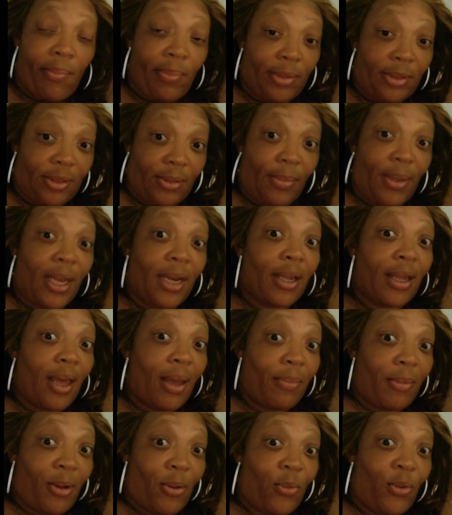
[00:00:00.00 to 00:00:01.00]
Somebody
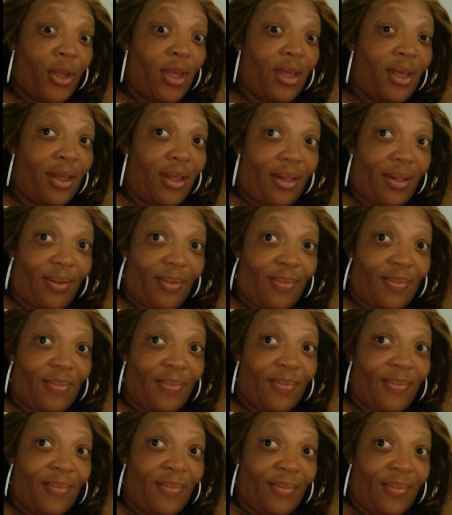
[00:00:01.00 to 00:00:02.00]
got my wig.
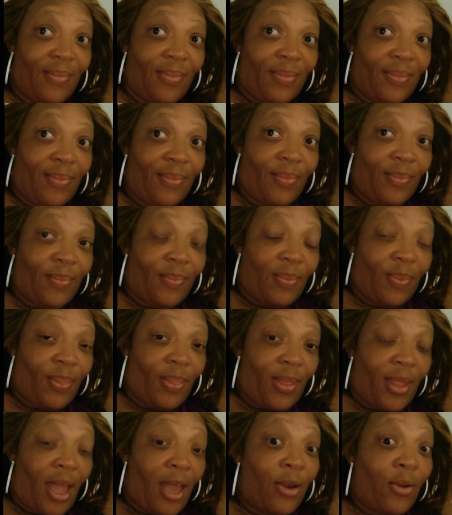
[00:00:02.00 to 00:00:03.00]

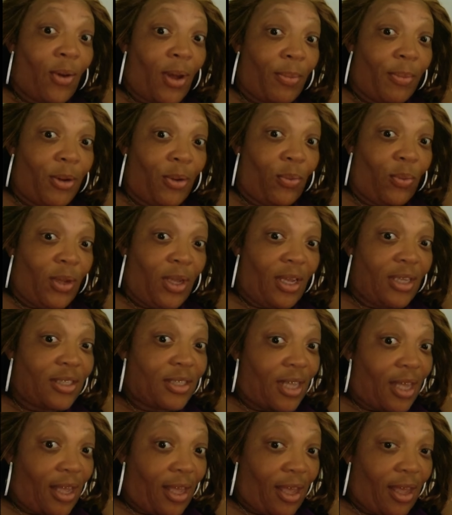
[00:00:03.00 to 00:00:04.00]
I know how many wigs
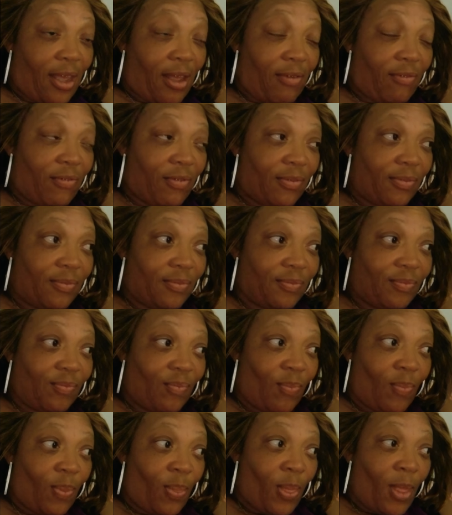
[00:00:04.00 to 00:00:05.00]
I have.
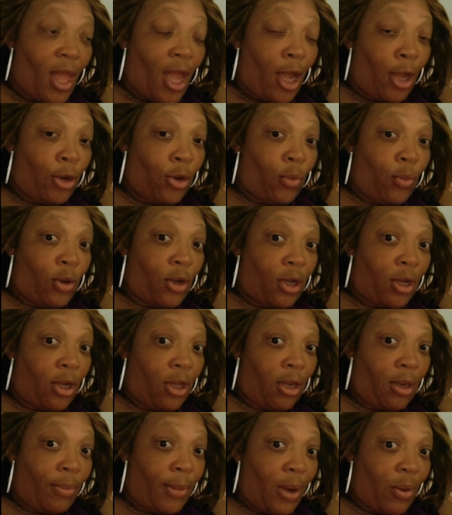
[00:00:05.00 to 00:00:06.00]
I know what
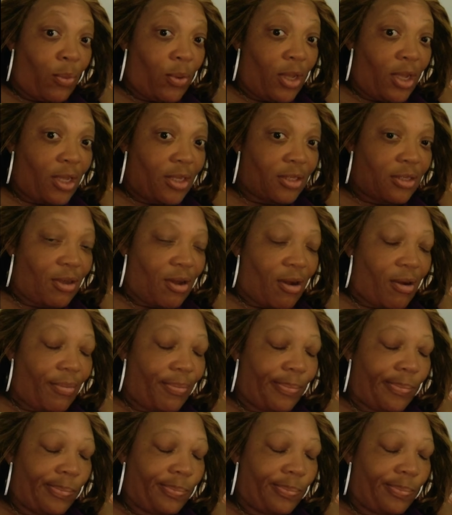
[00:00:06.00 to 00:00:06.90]
color my wigs are.